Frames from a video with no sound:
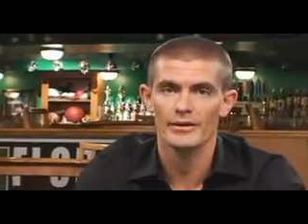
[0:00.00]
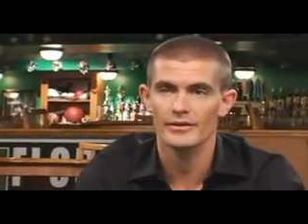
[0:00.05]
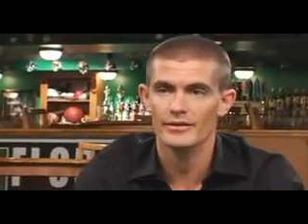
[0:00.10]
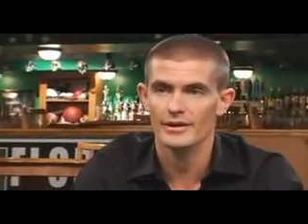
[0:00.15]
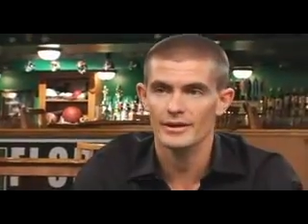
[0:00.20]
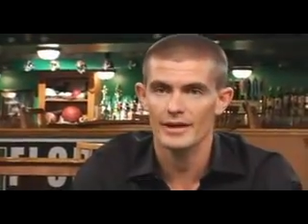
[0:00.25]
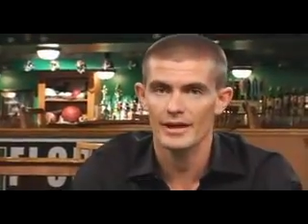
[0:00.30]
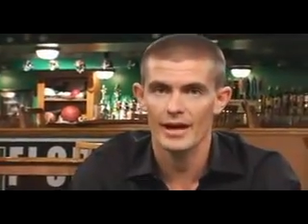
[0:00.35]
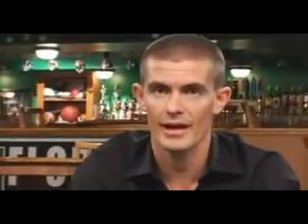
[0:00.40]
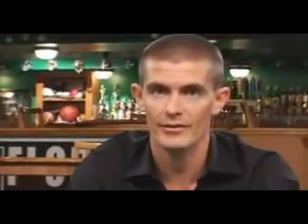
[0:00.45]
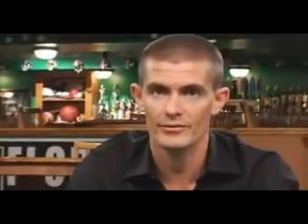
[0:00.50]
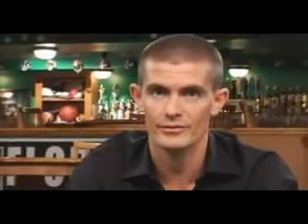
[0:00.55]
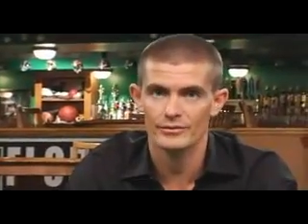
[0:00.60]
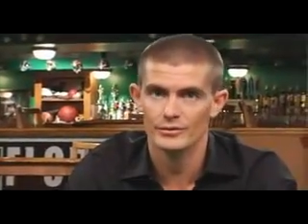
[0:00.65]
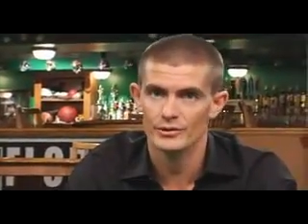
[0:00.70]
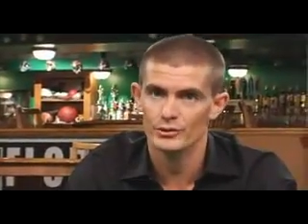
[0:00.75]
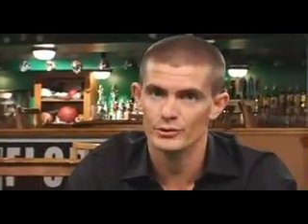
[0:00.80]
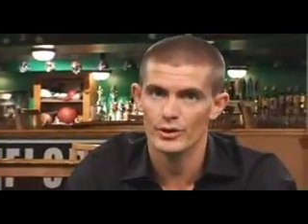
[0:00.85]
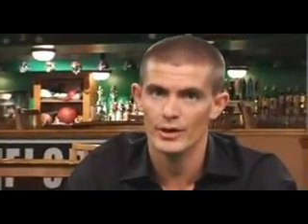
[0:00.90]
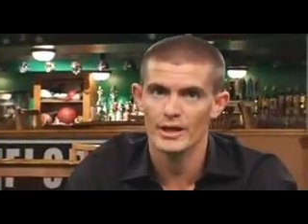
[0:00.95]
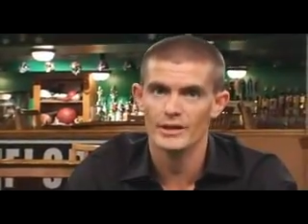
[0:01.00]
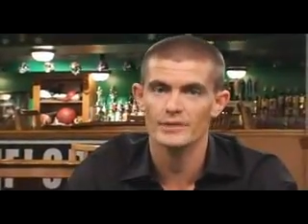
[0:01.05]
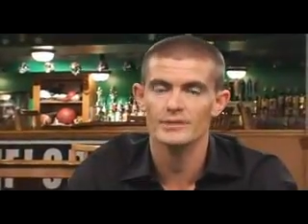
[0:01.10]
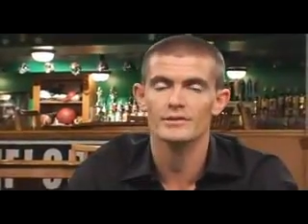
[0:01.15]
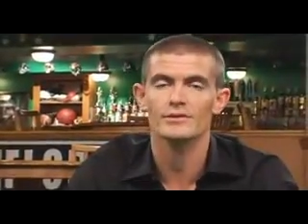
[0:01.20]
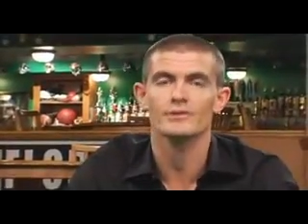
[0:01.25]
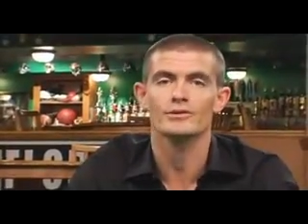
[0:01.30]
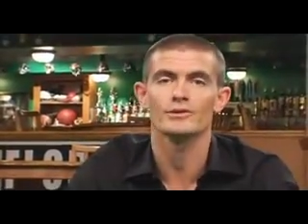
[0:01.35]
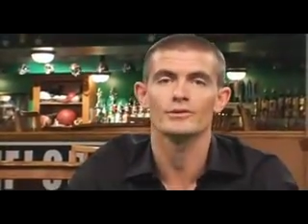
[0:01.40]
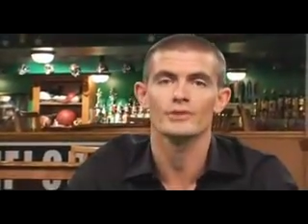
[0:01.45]
You can have two
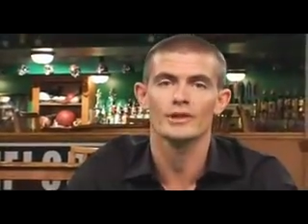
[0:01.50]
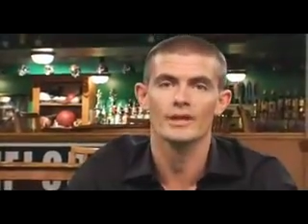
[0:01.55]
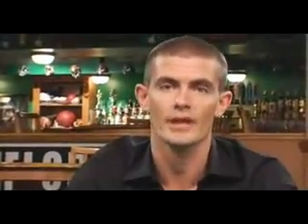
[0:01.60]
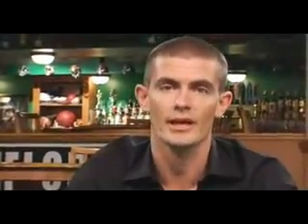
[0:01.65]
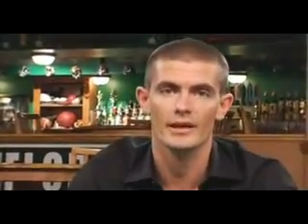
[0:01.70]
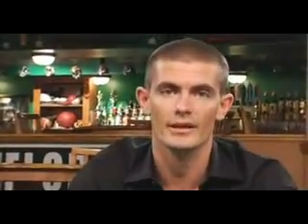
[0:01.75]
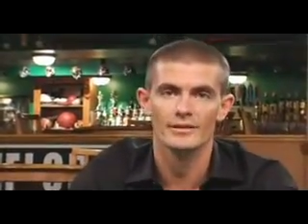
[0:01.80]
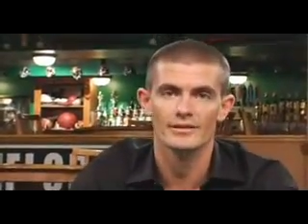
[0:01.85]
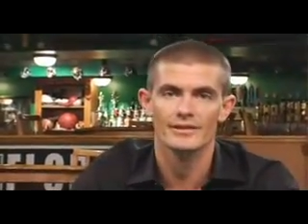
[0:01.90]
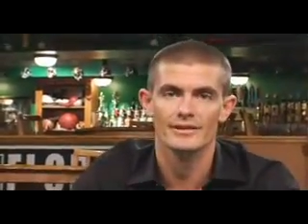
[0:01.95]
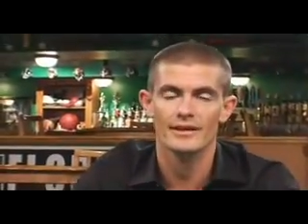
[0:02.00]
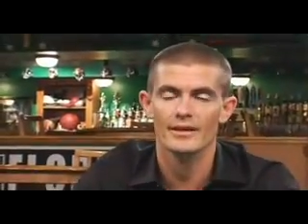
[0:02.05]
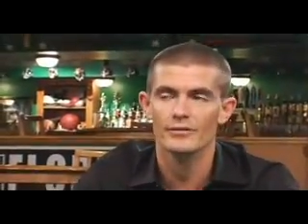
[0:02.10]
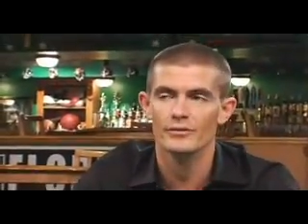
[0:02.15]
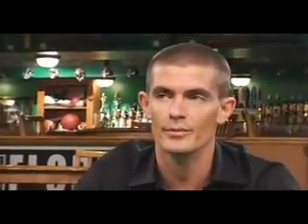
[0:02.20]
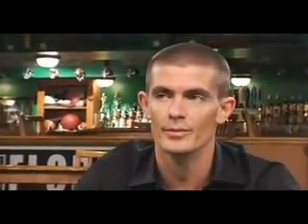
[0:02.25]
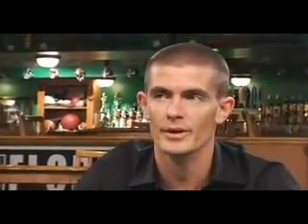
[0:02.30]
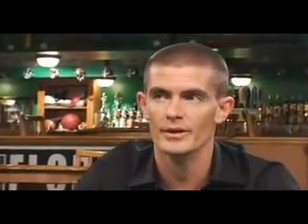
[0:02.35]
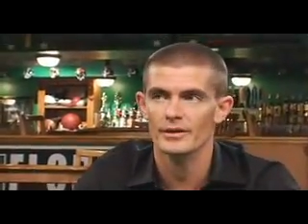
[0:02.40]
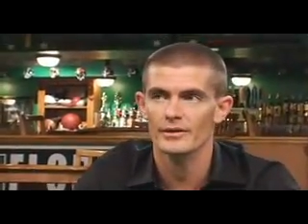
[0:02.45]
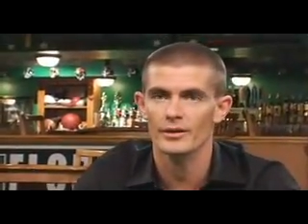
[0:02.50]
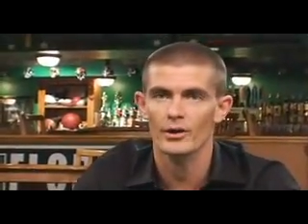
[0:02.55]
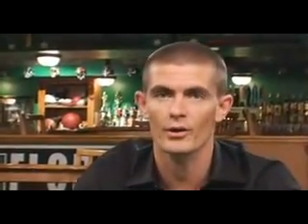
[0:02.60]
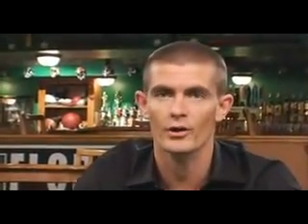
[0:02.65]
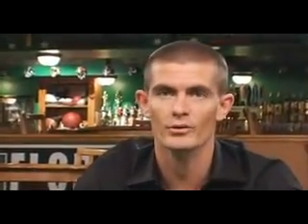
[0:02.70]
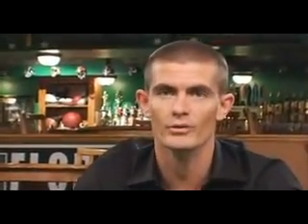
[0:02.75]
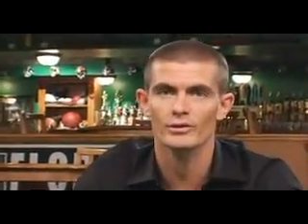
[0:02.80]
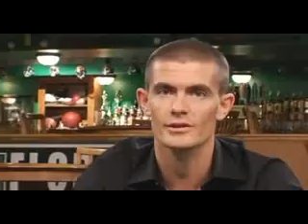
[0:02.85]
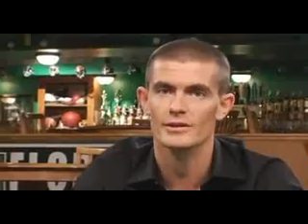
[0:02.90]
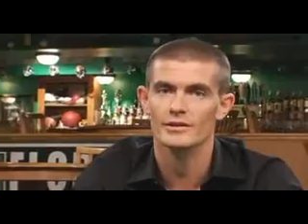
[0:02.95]
aces, two kings, and everybody
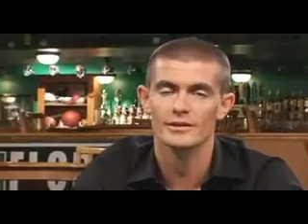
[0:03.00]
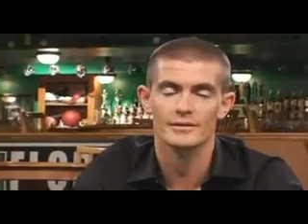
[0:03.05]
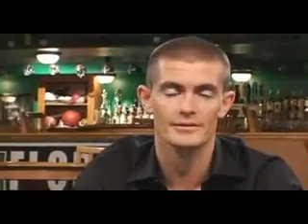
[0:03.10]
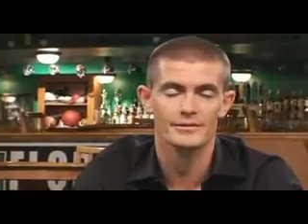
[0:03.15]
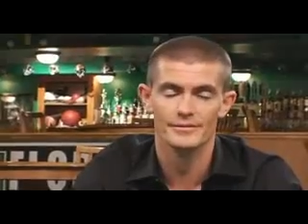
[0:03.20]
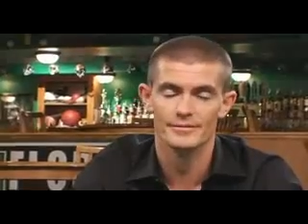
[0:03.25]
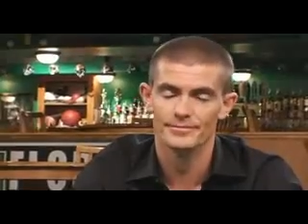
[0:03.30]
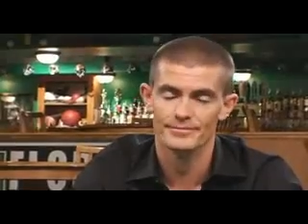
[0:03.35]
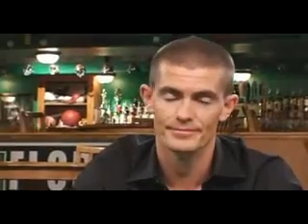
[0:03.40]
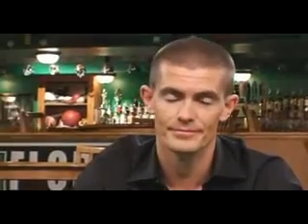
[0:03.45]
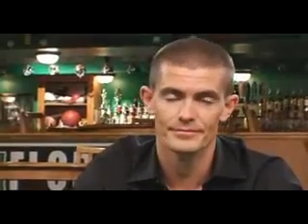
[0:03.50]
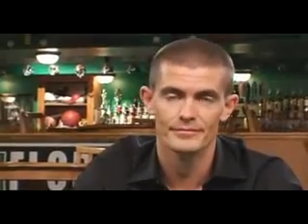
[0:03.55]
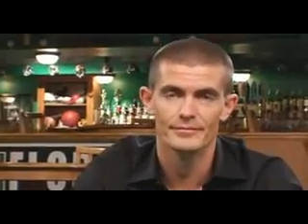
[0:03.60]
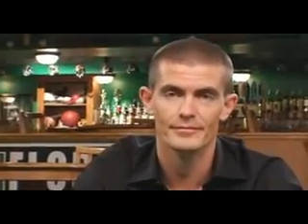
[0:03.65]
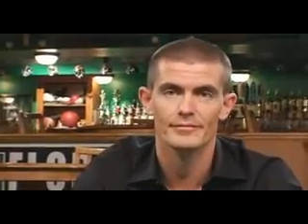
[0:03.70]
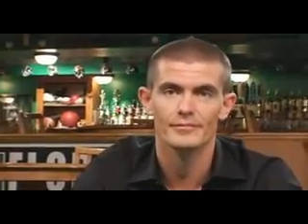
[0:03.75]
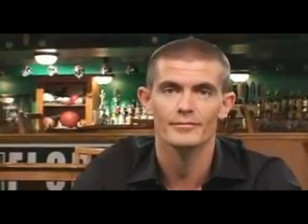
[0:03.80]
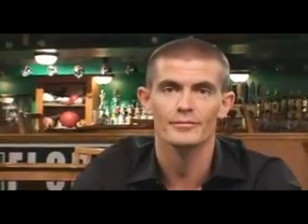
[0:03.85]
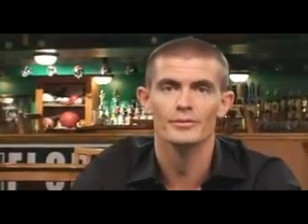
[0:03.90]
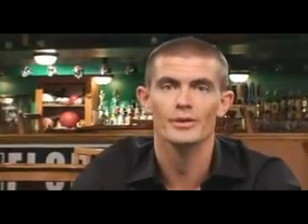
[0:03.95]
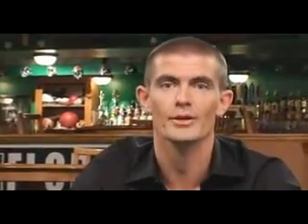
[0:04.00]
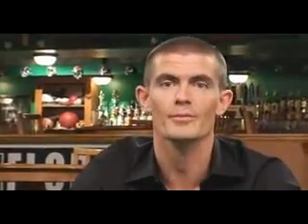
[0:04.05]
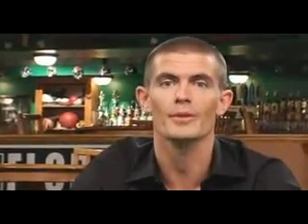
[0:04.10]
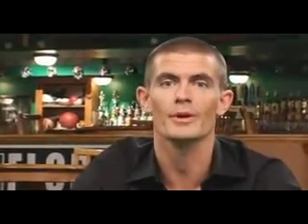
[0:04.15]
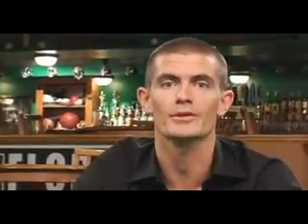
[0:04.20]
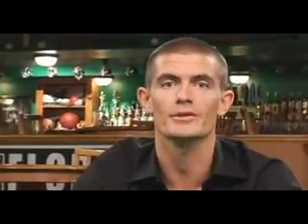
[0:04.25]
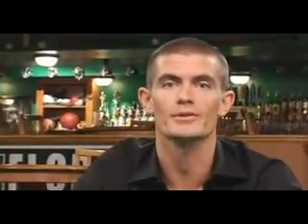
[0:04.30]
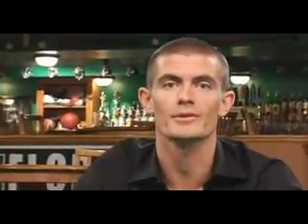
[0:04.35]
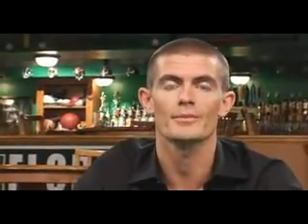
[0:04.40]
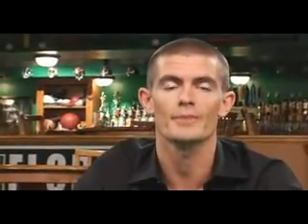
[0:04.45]
knows that it's pretty
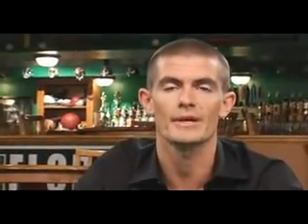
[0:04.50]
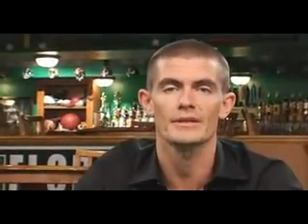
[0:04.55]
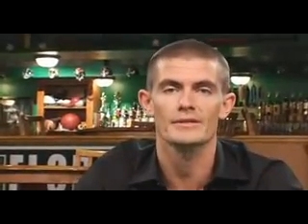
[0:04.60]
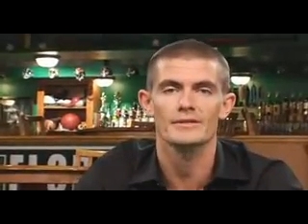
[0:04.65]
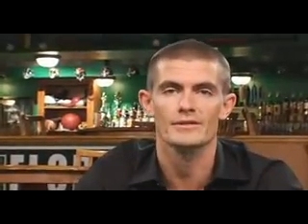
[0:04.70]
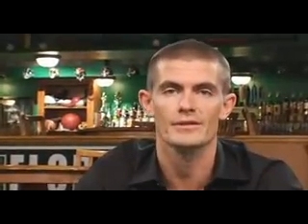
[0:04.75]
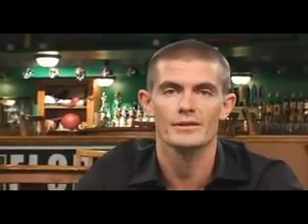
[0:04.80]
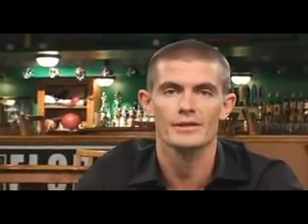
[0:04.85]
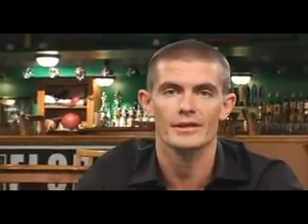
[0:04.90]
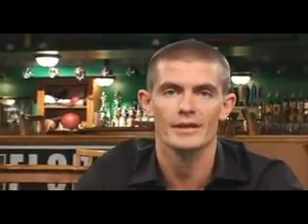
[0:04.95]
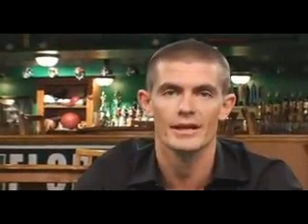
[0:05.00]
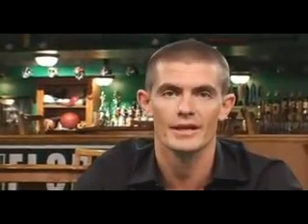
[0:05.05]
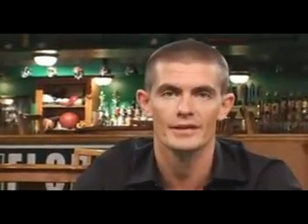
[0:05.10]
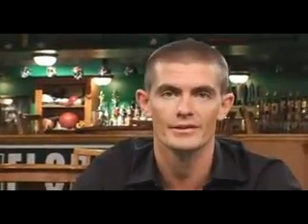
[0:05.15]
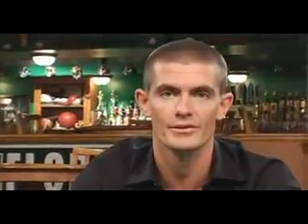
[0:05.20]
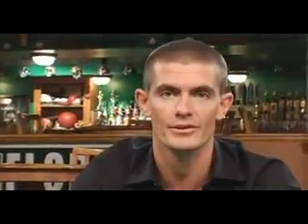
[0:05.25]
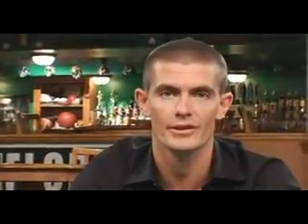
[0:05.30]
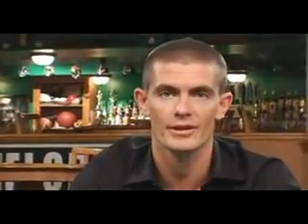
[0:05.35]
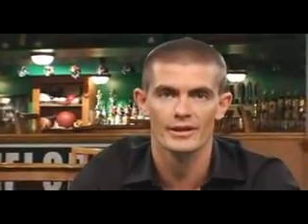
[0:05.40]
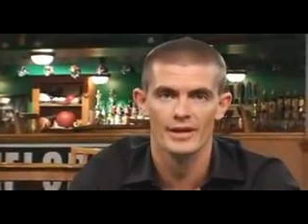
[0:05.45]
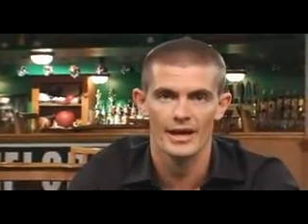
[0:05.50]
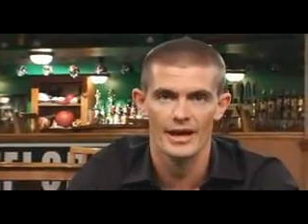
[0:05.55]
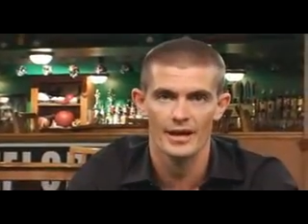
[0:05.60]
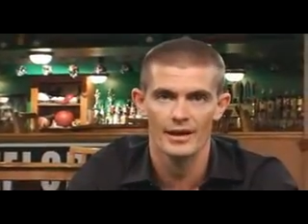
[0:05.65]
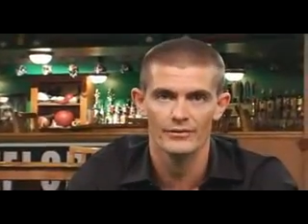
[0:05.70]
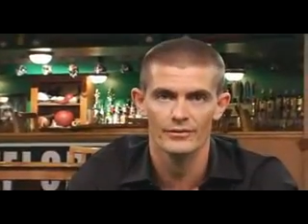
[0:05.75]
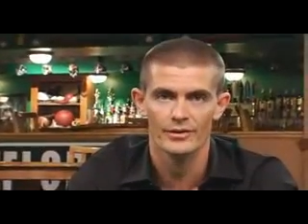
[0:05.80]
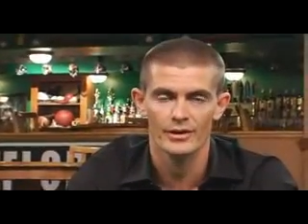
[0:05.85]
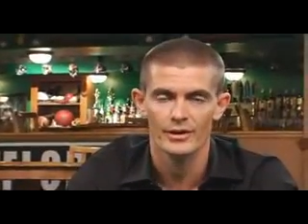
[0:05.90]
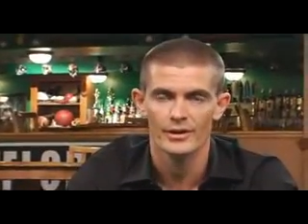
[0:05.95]
much the best starting hands you can
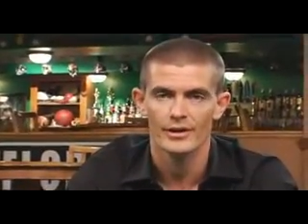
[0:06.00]
have.